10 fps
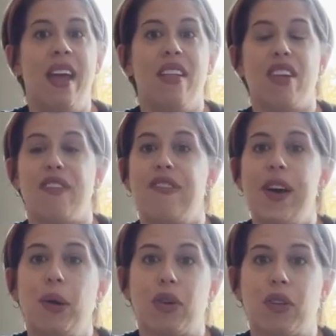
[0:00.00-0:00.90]
They
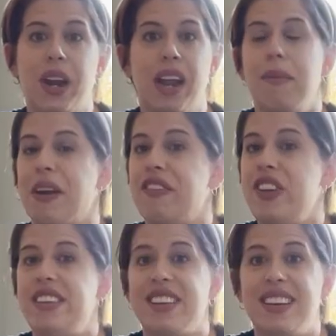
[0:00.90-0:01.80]
felt great. My
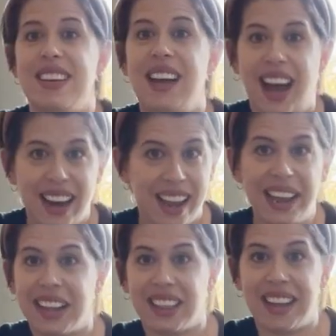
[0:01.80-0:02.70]
feet did not
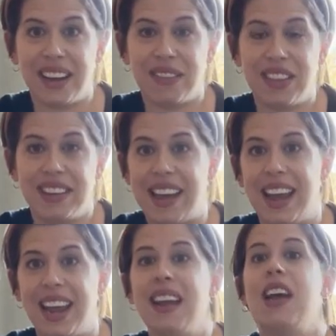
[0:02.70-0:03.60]
ache at the end of the
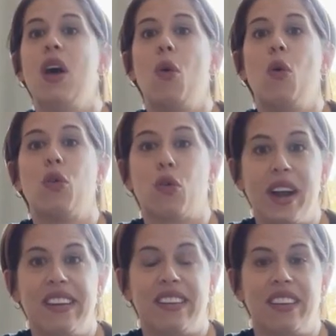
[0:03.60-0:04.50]
day.
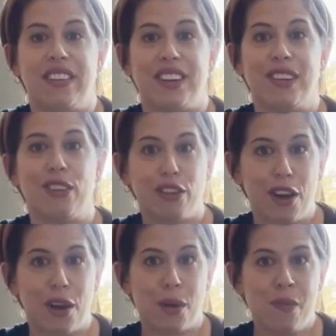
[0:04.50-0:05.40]
Great decision.
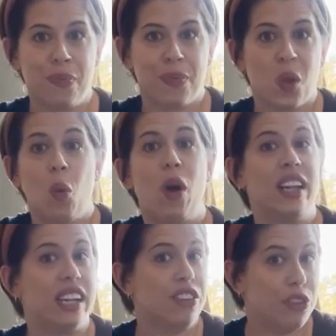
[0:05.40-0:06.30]
So while
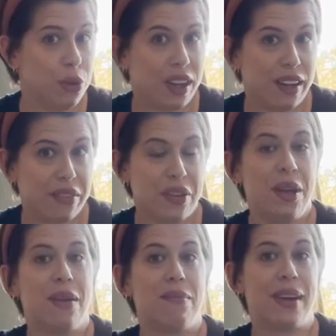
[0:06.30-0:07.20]
I do love
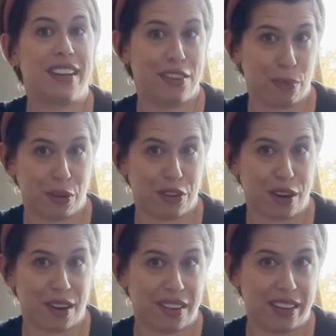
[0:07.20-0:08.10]
my
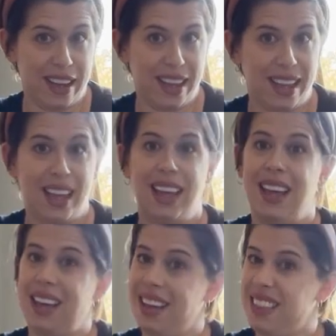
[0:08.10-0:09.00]
Superstars,
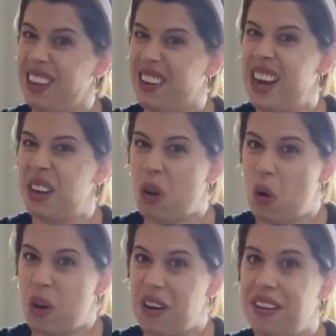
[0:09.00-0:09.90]
the Grand
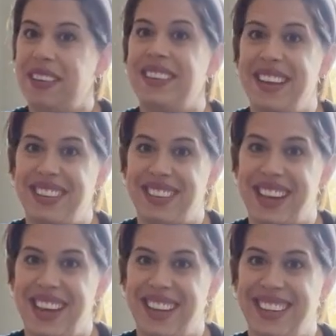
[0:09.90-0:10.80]
Court takes the cake.